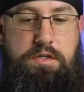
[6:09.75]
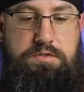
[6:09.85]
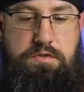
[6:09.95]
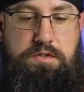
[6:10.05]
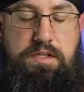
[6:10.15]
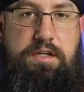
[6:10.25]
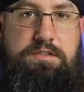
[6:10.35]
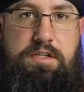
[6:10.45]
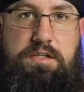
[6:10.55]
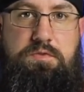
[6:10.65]
So the
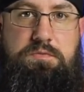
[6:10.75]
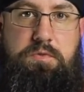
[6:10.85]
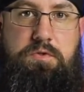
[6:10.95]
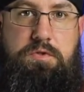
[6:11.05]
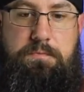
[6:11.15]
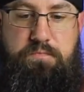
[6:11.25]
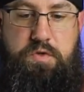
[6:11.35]
DX9 was more